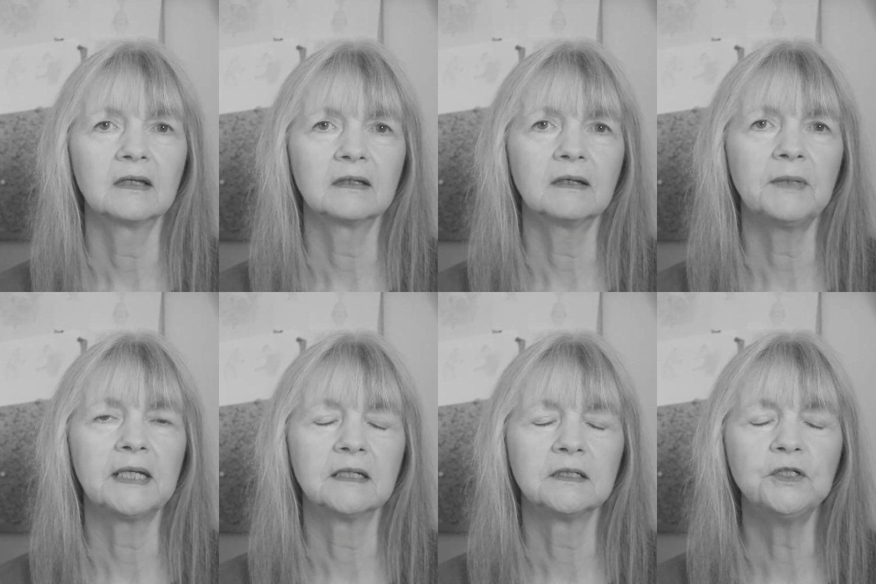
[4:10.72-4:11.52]
I
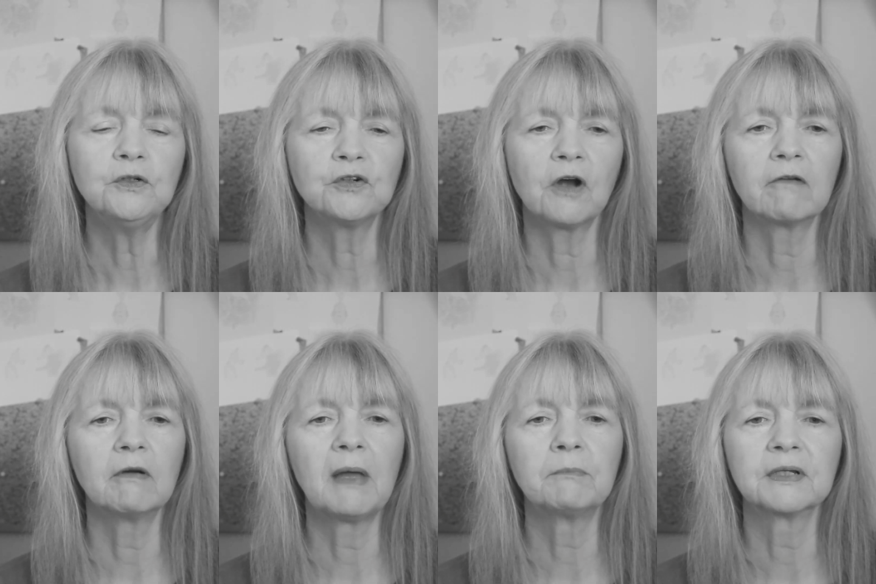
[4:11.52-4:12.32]
mean, you try
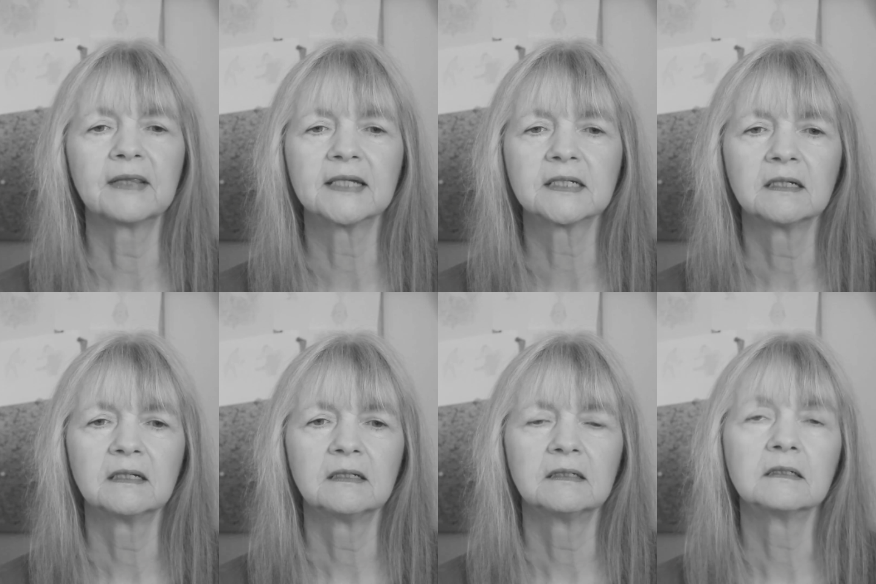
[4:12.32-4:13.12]
remembering that
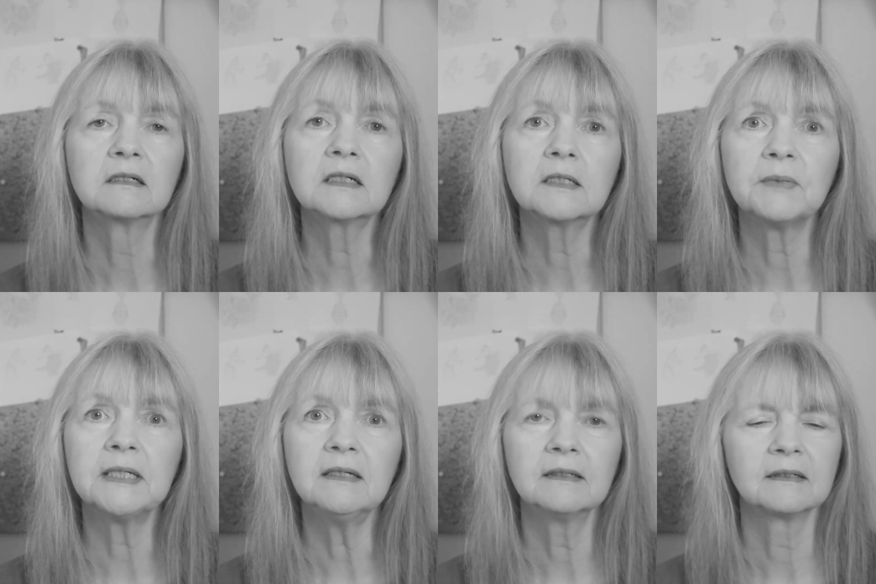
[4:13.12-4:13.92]
rugby
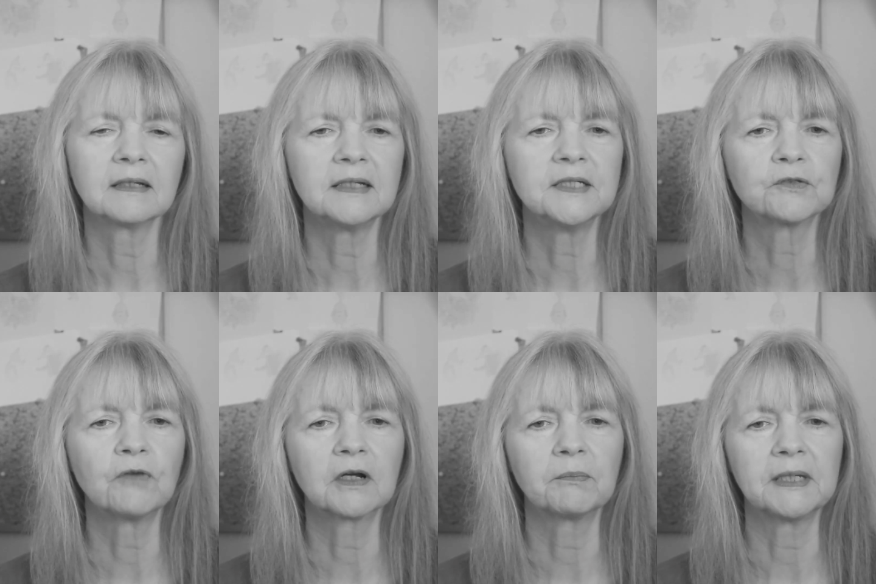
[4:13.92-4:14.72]
is
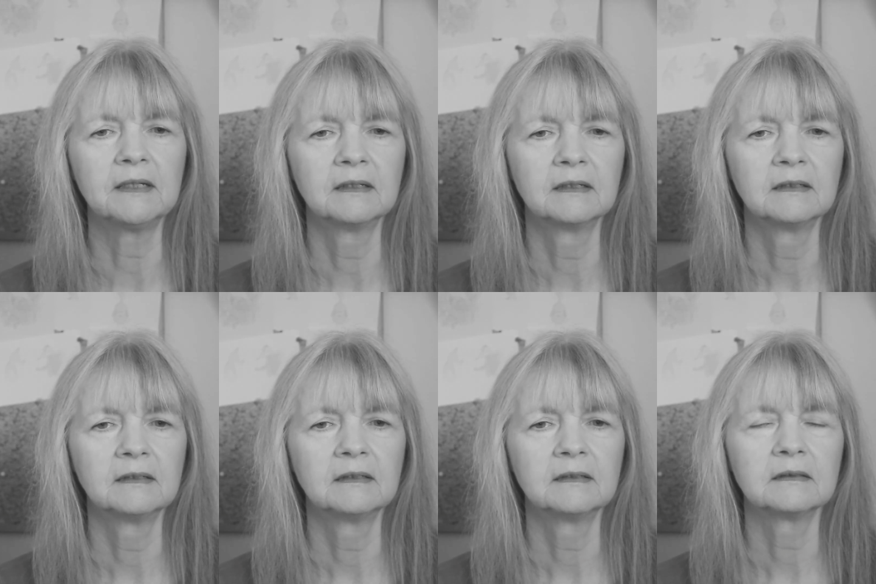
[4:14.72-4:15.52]
rygbi,
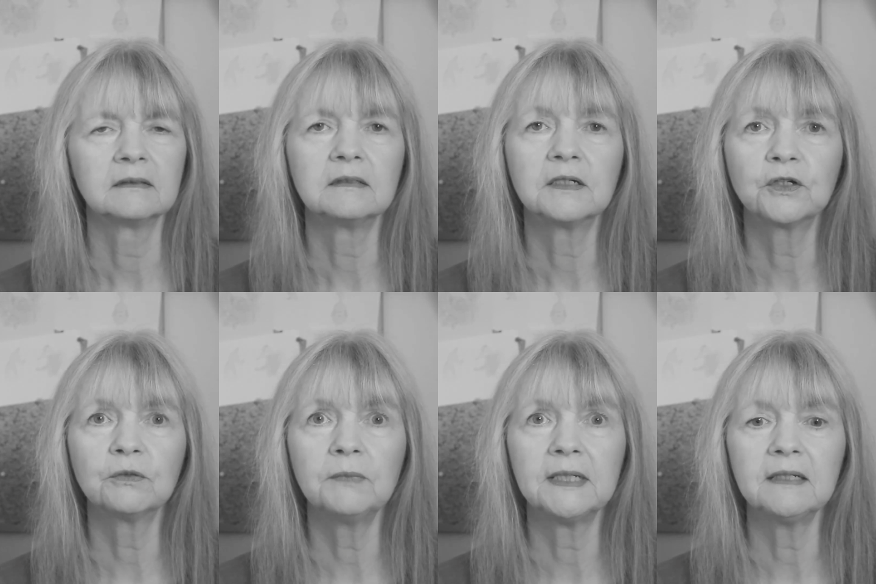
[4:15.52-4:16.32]
and
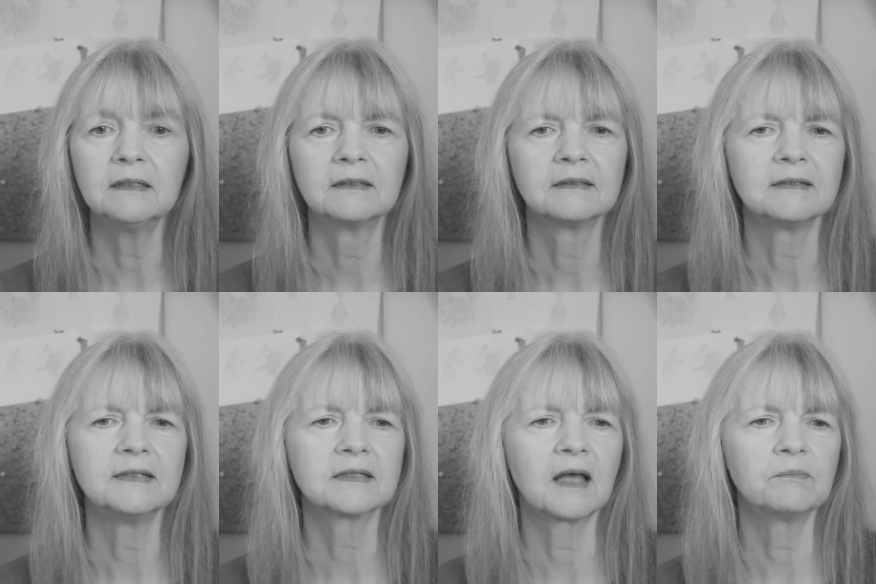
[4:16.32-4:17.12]
cwmni
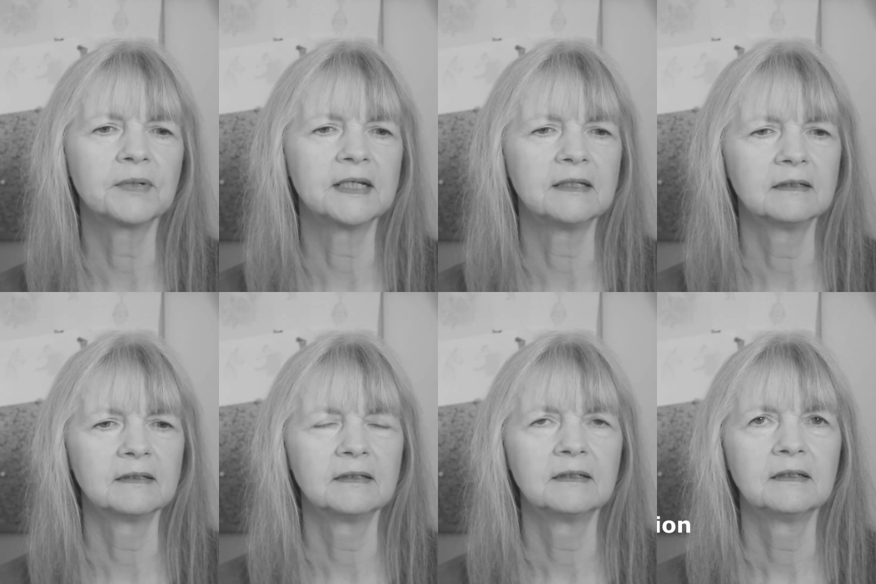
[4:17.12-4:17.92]
is company,
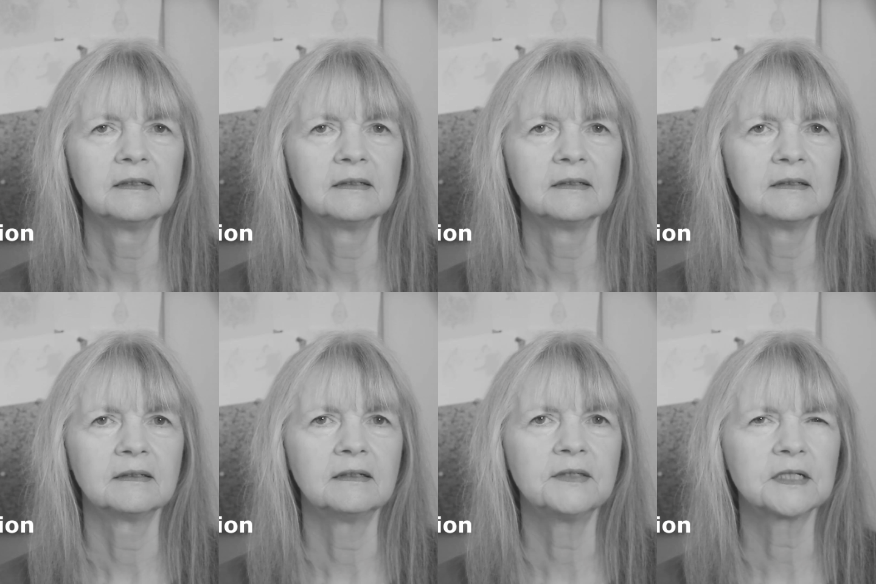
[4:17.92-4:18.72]

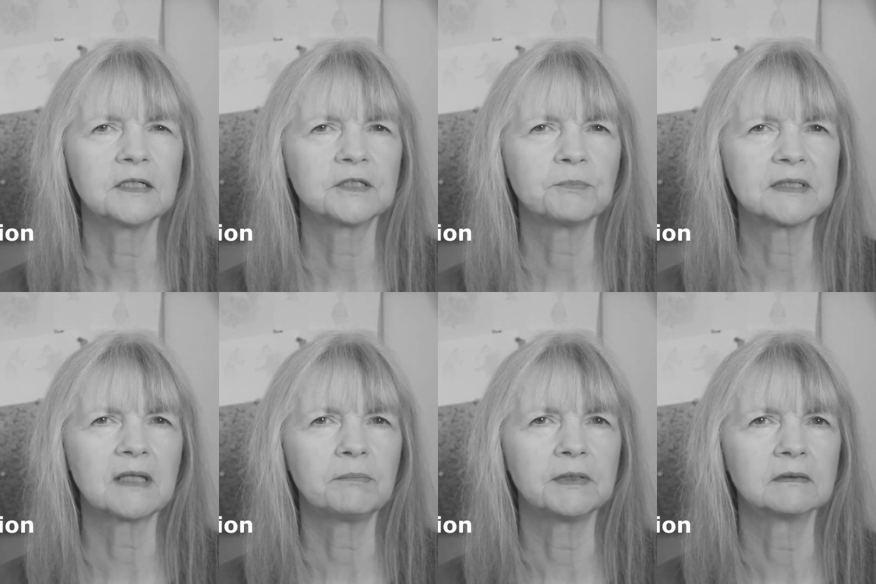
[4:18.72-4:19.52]
and that
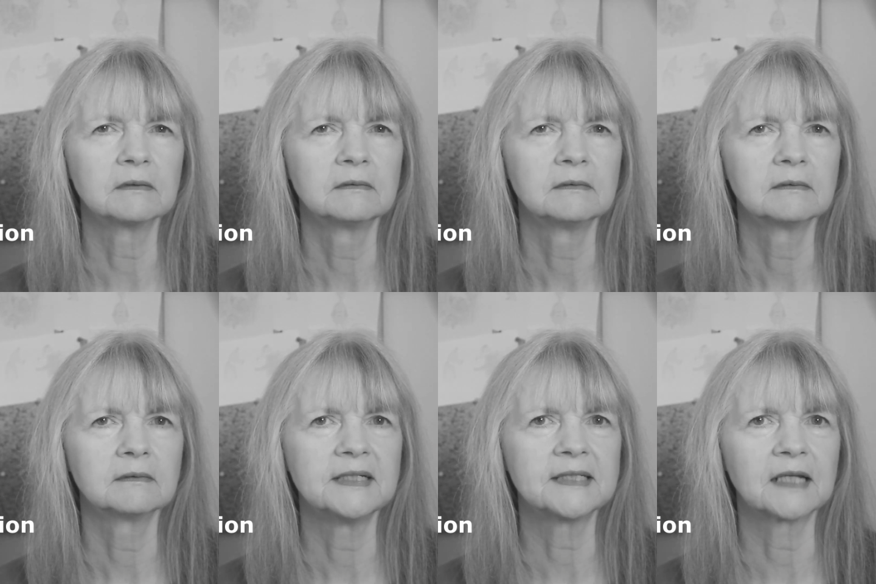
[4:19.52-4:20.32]
hysbysebion
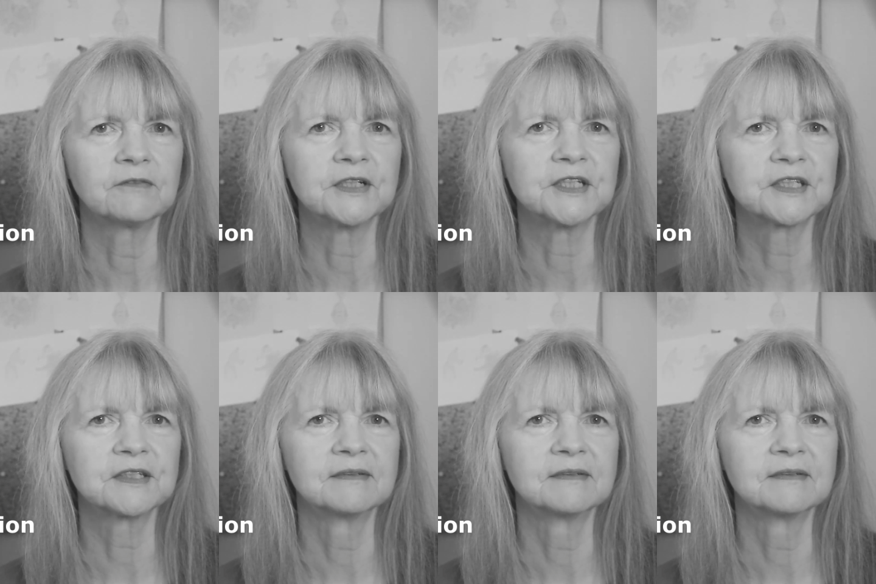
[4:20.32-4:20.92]
is adverts.